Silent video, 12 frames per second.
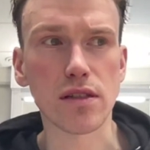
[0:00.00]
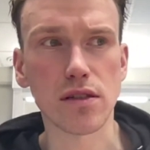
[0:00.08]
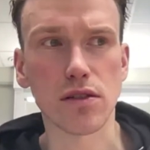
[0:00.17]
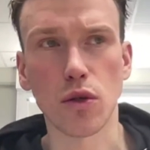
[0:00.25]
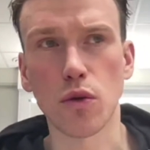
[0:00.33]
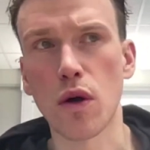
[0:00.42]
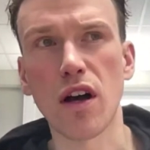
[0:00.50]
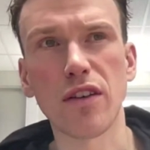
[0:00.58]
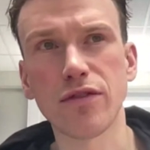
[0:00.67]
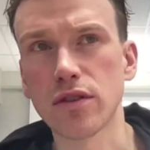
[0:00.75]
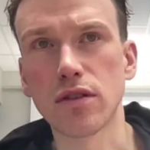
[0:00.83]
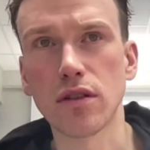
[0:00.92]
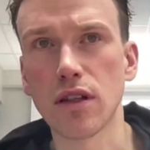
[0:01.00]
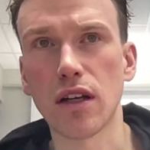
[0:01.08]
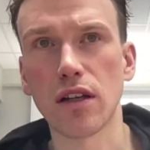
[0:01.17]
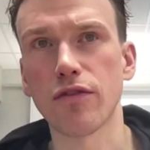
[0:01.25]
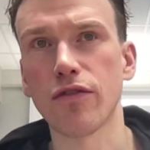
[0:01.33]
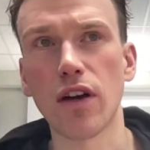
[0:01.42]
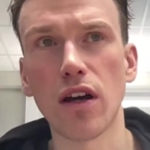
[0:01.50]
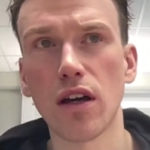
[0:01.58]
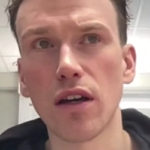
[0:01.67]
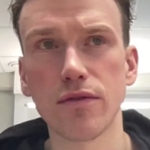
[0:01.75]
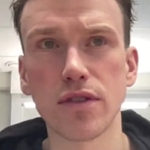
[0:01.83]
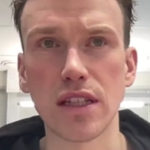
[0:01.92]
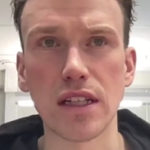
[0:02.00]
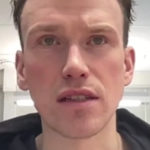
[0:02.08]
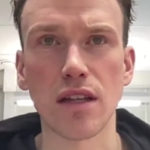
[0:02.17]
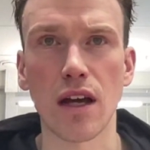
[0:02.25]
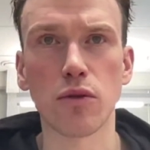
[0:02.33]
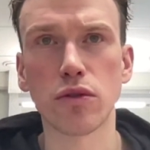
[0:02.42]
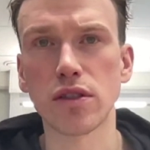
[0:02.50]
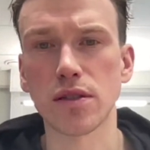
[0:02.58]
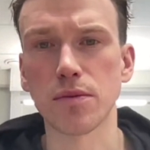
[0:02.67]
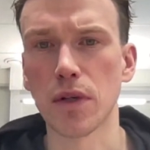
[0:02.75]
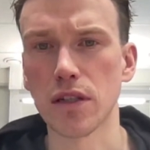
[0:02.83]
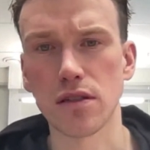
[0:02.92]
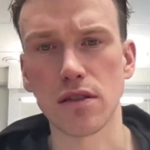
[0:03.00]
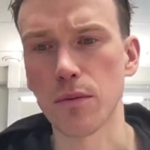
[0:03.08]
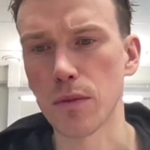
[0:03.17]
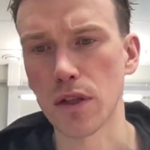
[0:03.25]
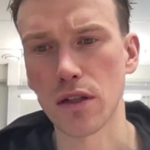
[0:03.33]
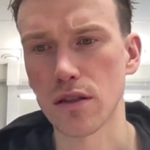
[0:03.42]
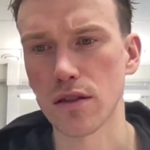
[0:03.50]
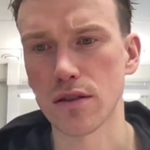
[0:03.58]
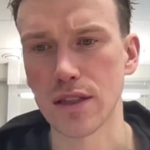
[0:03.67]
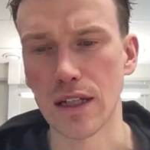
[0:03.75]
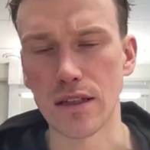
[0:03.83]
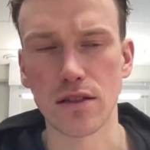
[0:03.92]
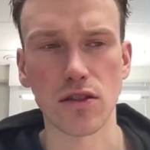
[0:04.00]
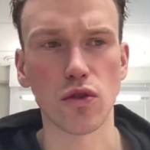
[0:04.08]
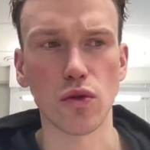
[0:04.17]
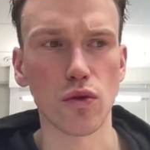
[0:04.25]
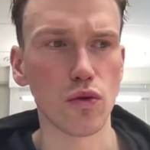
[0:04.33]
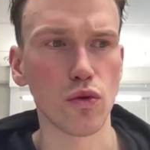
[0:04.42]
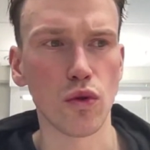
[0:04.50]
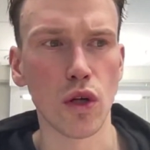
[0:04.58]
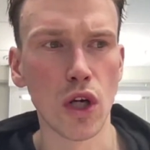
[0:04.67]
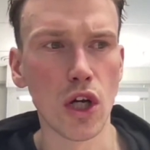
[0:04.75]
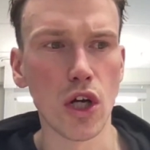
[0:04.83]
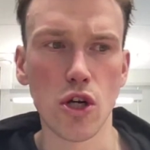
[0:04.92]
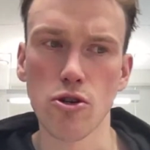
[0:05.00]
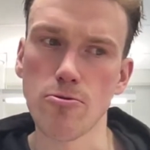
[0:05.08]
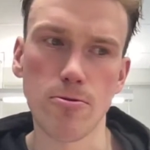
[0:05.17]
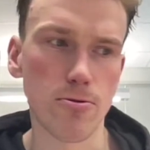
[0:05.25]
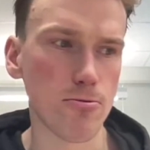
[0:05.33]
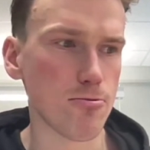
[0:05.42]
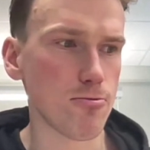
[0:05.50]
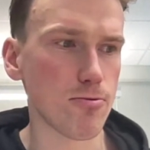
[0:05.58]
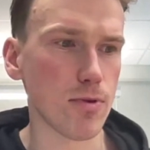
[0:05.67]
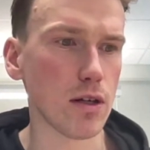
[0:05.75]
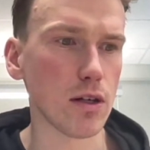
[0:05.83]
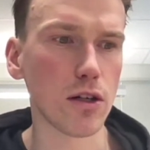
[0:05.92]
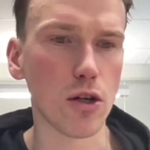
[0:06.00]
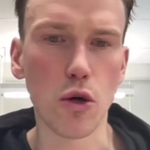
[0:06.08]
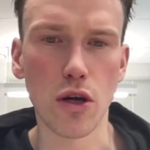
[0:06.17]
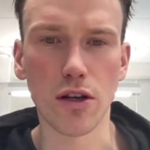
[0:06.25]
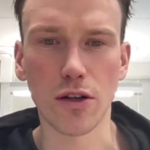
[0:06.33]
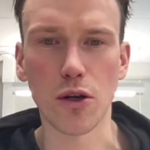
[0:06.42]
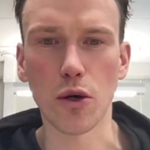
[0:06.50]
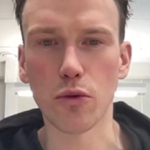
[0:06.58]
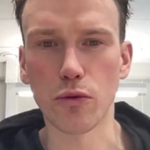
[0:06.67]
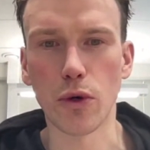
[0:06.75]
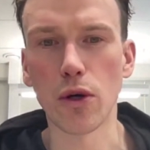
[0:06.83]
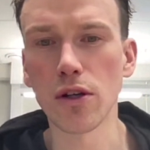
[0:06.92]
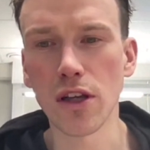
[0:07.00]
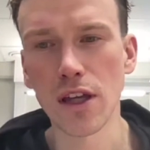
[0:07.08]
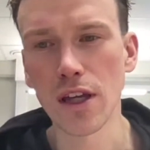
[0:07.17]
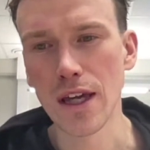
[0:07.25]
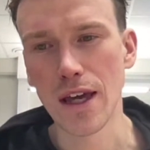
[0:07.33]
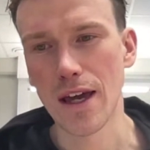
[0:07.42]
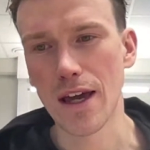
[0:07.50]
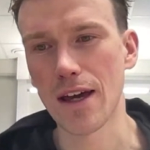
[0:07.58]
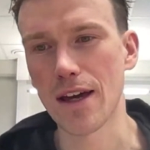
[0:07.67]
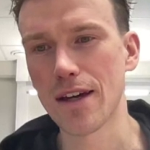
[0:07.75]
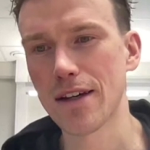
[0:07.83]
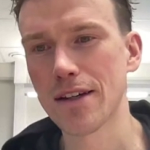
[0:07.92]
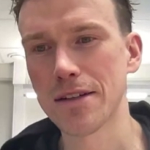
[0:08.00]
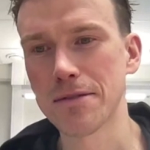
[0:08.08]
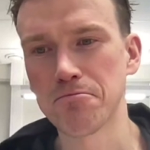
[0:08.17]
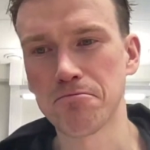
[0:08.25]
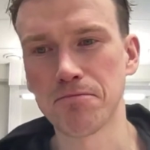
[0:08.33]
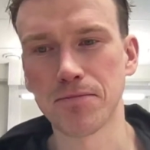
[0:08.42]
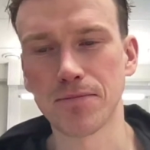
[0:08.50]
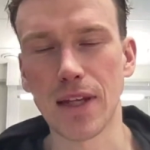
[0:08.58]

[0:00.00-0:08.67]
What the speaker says: So after like 5 6 hours, my stomach tends to go go wrong, and